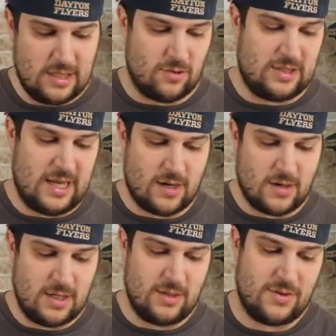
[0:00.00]

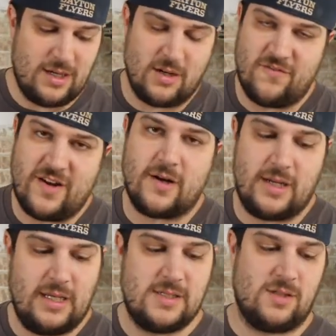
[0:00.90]
Carrying. They could have very
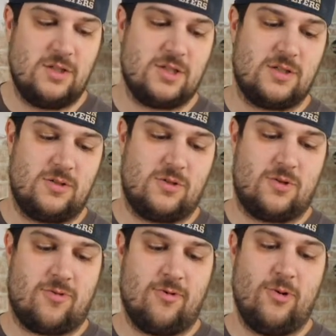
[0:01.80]
easily just
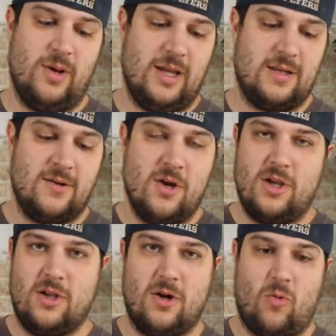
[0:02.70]
threw in
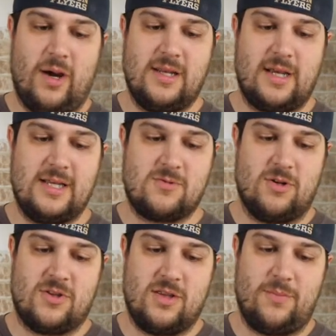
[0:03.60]
white dice
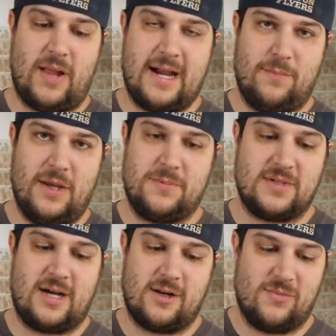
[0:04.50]
with the black pips
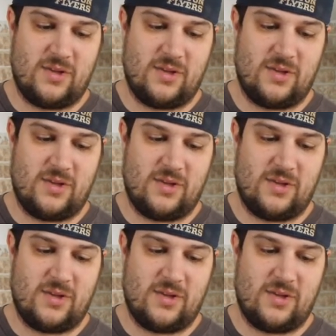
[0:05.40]
on them.